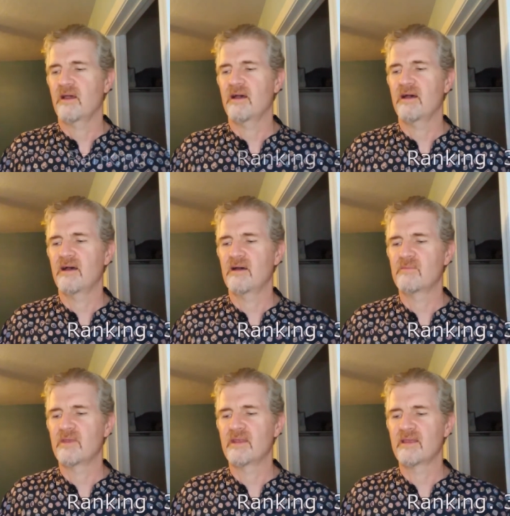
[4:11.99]
uh,
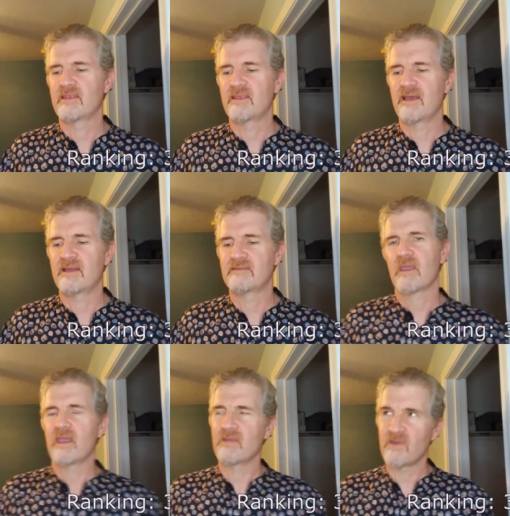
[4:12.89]
meaning that
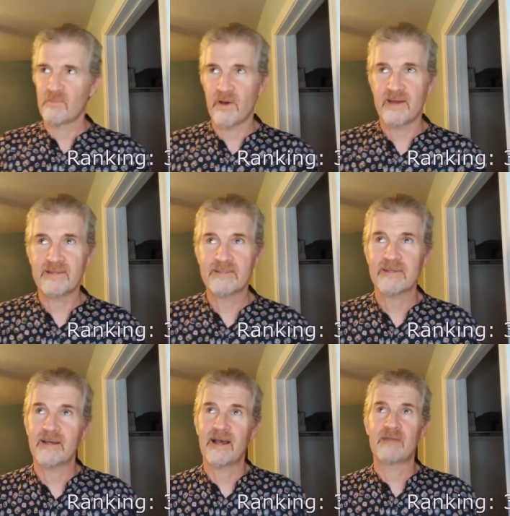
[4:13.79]
if I bought it,
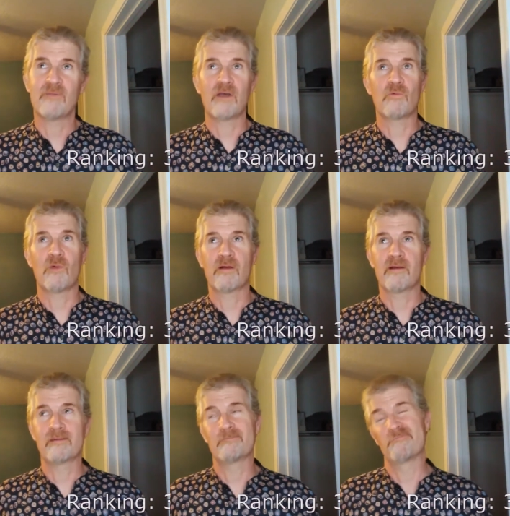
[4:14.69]
I might wear
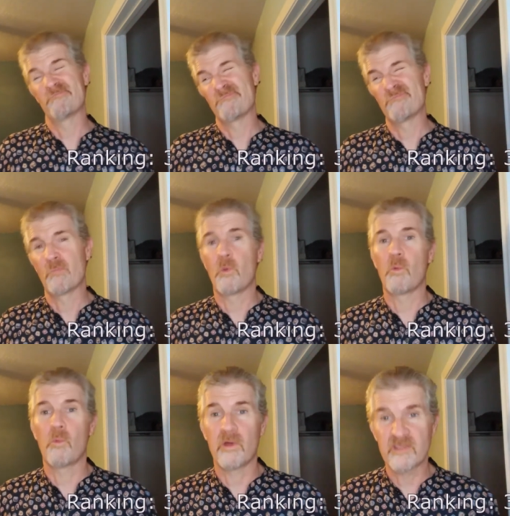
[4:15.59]
it
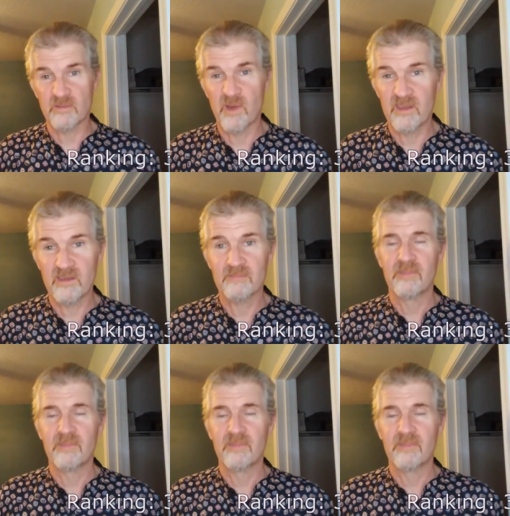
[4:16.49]
once a month.